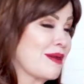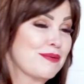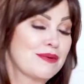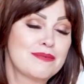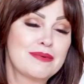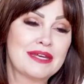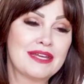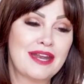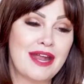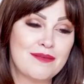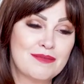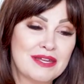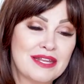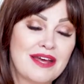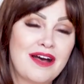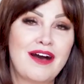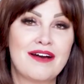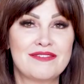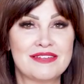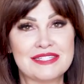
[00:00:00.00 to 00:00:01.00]
ribbon. I'm gonna
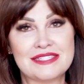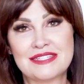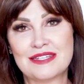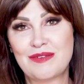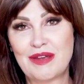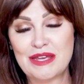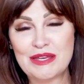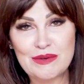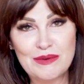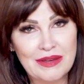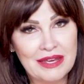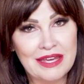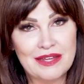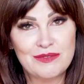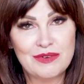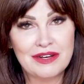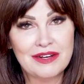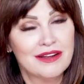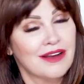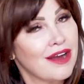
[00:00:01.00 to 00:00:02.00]
obviously write you a
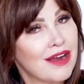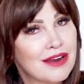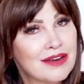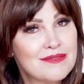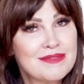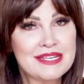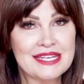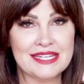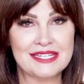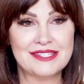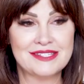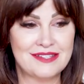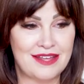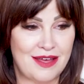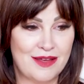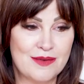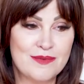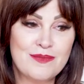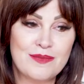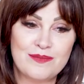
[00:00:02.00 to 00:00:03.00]
handwritten card because,
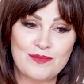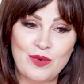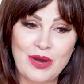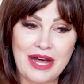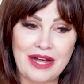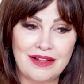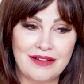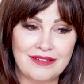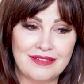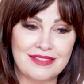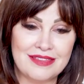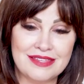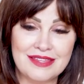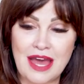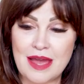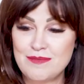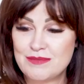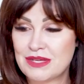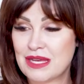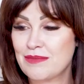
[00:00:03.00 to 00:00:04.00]
well,
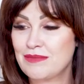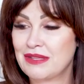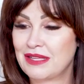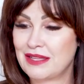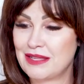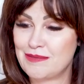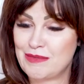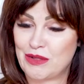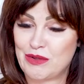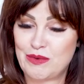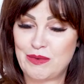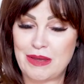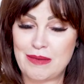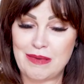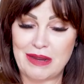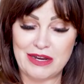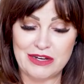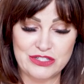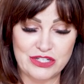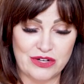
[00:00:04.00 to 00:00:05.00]
I'm completely blown away
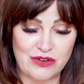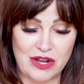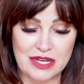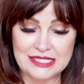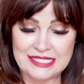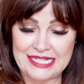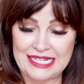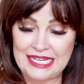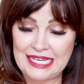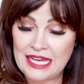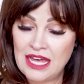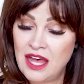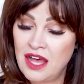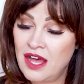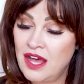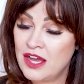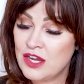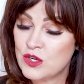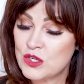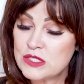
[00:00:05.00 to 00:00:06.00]
by your generosity.
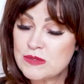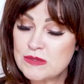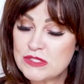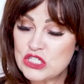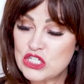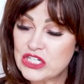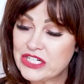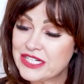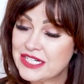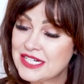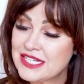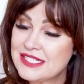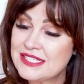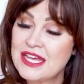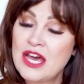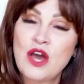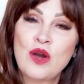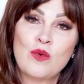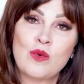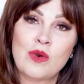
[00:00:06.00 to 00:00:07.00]
Christmasers,
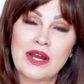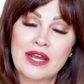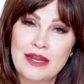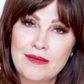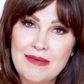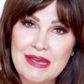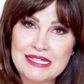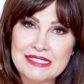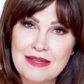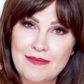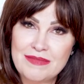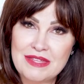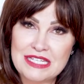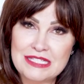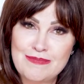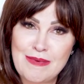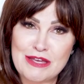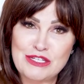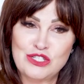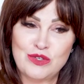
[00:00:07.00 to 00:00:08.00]
we're gonna make something
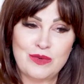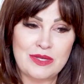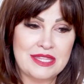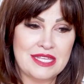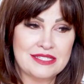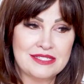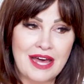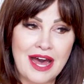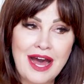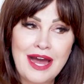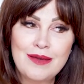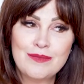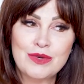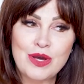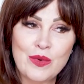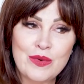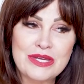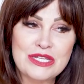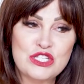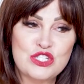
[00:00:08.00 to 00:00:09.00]
special with this. I'm
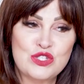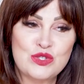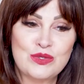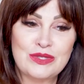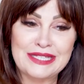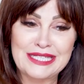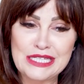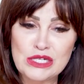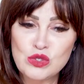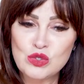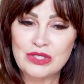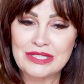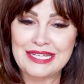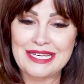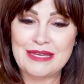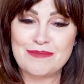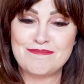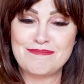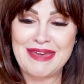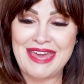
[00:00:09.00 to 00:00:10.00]
going to
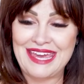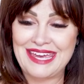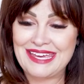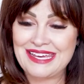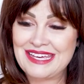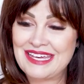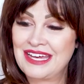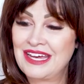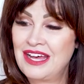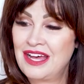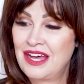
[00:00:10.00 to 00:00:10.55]
literally make